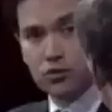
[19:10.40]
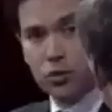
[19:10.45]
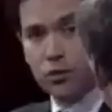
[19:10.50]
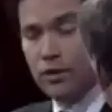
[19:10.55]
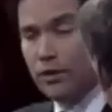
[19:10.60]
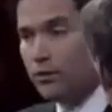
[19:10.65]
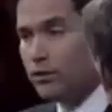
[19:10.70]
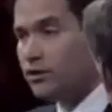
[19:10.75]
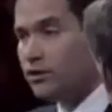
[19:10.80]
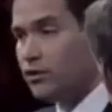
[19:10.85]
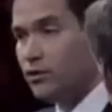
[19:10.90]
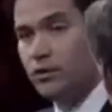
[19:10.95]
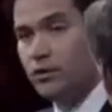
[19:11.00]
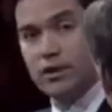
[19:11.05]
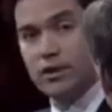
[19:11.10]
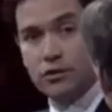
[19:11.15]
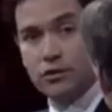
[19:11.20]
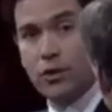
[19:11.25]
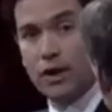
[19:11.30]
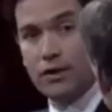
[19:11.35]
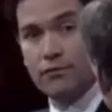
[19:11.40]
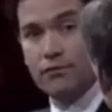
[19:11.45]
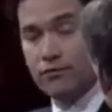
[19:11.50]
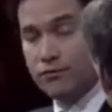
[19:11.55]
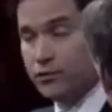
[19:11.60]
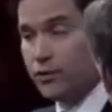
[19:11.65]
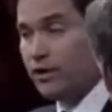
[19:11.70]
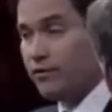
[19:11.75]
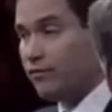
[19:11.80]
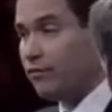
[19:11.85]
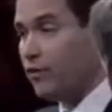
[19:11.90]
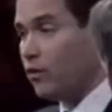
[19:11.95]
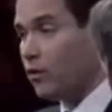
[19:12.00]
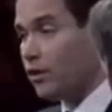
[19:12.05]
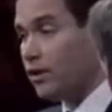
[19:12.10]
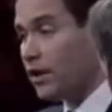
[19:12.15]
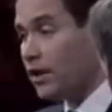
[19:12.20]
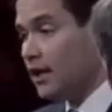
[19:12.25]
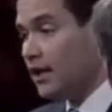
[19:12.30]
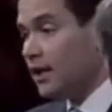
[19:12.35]
what we would do, it's quite
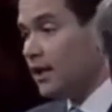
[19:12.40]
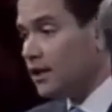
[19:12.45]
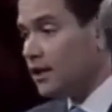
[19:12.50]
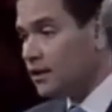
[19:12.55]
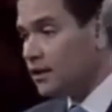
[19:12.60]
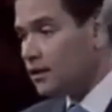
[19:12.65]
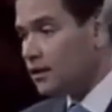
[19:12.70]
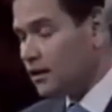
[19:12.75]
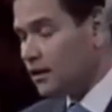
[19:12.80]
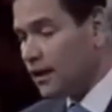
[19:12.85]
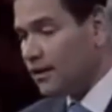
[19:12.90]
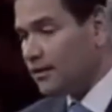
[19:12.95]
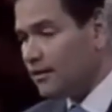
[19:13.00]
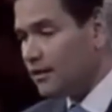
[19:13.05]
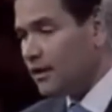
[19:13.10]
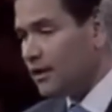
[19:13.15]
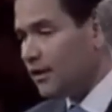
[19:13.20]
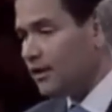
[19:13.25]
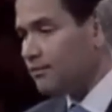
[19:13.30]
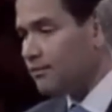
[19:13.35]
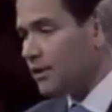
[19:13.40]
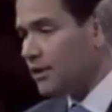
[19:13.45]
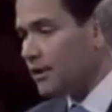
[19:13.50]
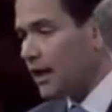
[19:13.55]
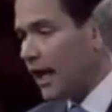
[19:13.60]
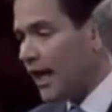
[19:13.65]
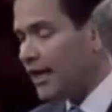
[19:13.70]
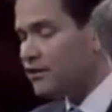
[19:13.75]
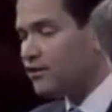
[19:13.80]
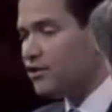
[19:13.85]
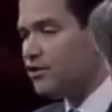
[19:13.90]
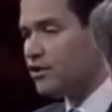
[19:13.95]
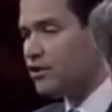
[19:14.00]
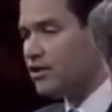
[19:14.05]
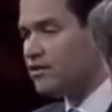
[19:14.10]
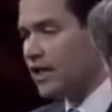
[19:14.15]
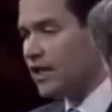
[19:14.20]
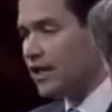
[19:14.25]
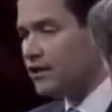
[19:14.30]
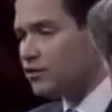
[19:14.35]
straightforward. The ISIS
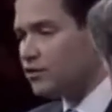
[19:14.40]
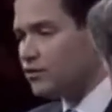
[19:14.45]
is a